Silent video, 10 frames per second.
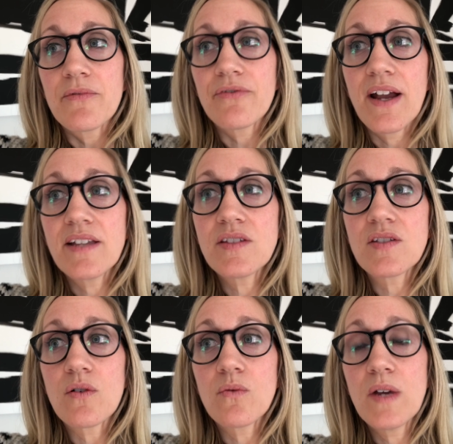
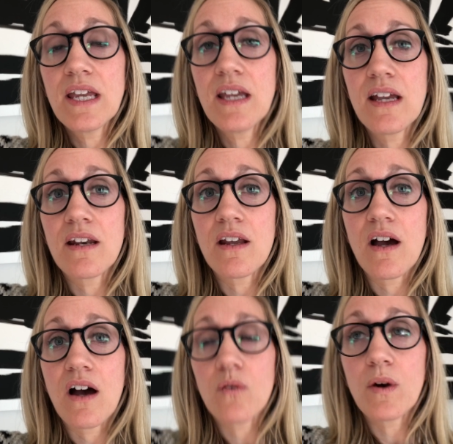Friends,
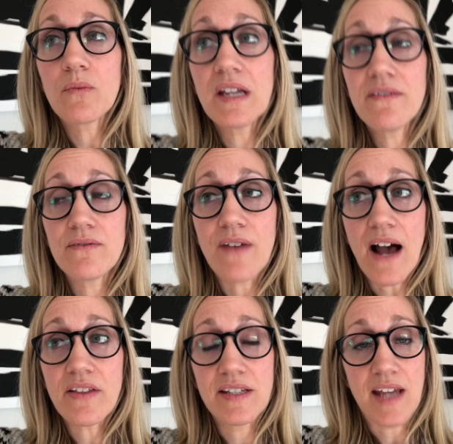when we
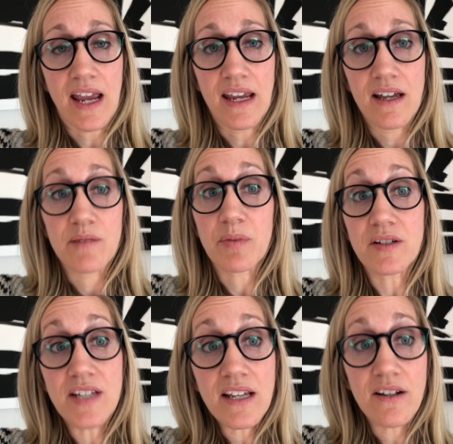validate, and
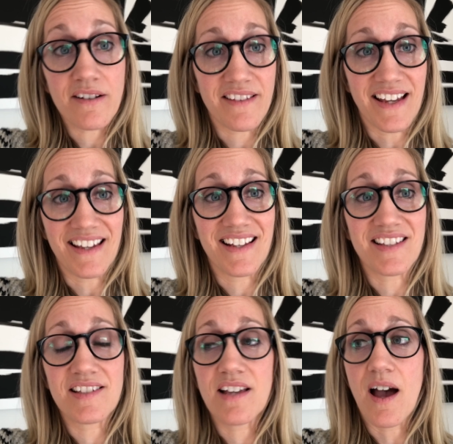particularly
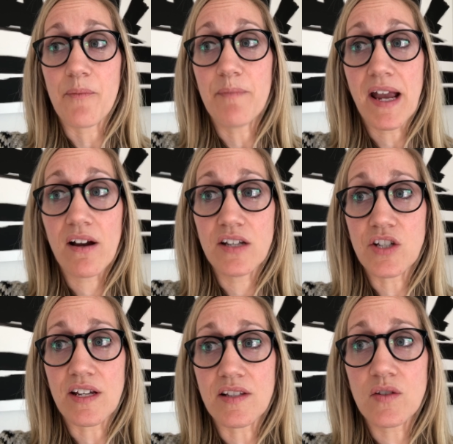in
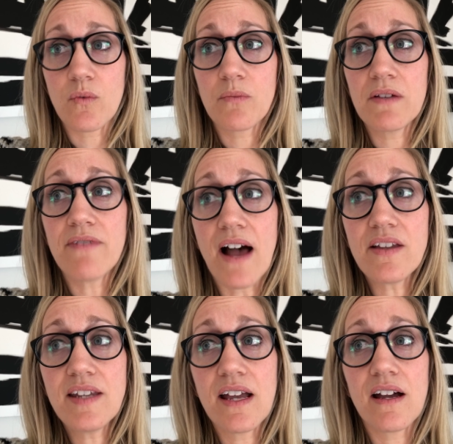marriages, when we
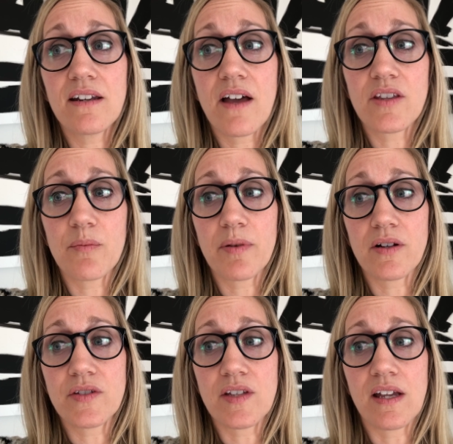validate another
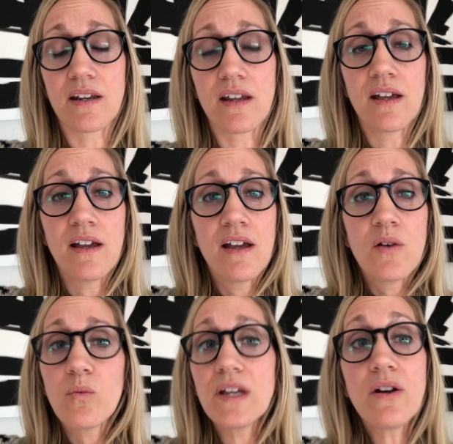person,
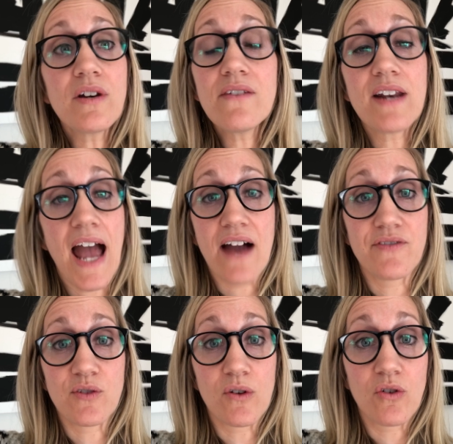we don't even have
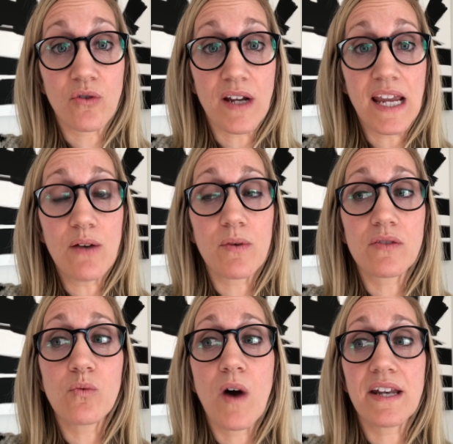to agree
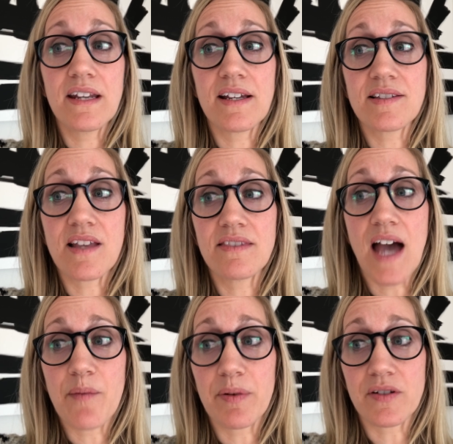with what it is that
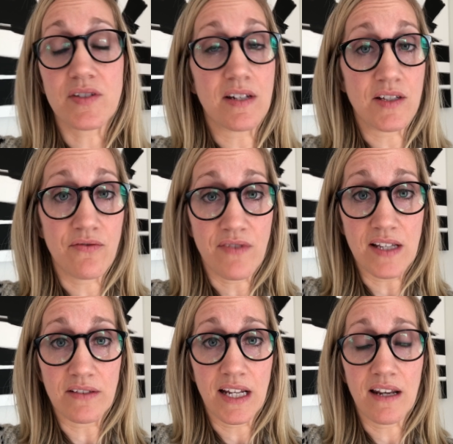that person is
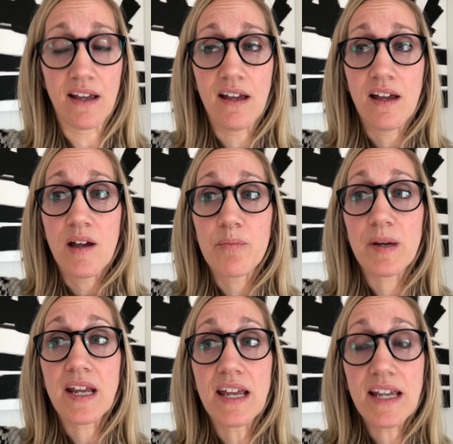feeling. But
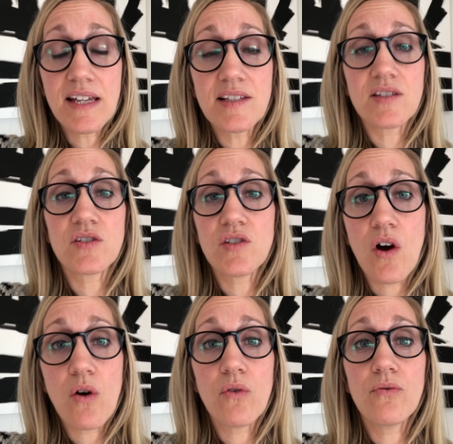it is
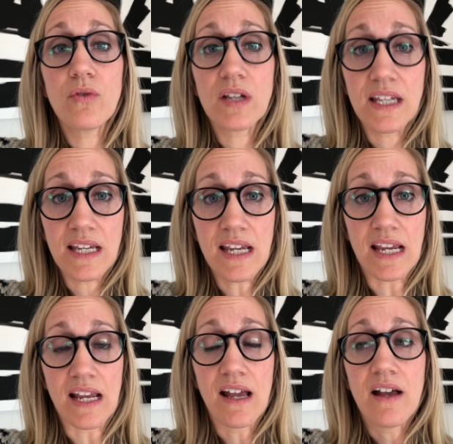so
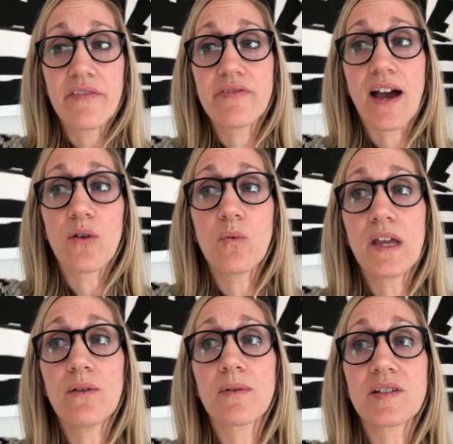key that
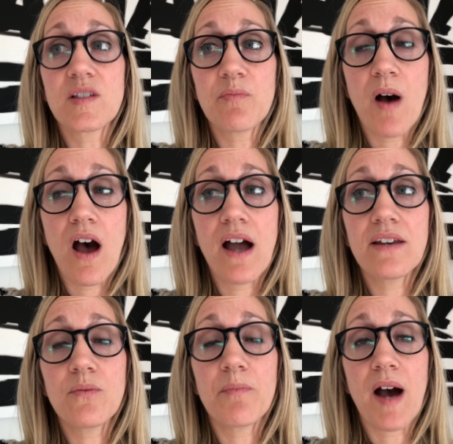we
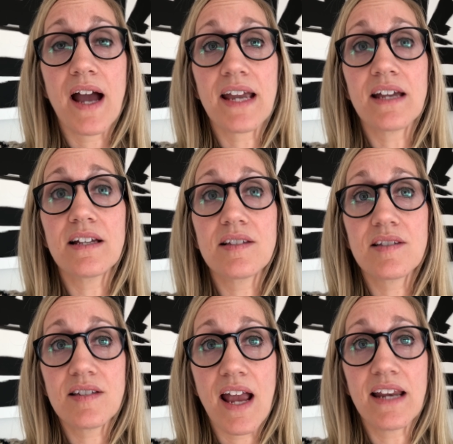respond by
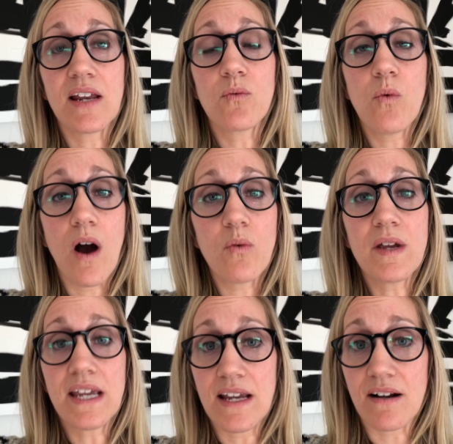stating what we
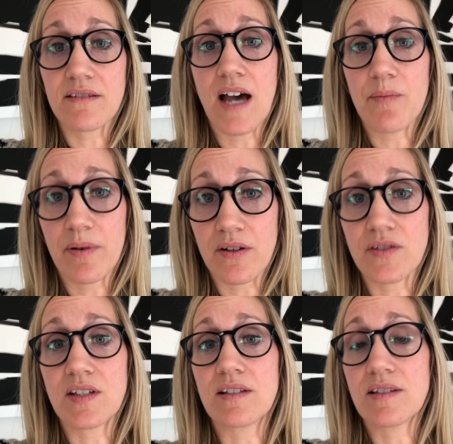hear that
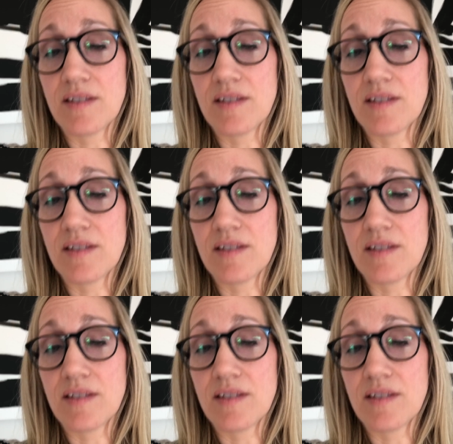person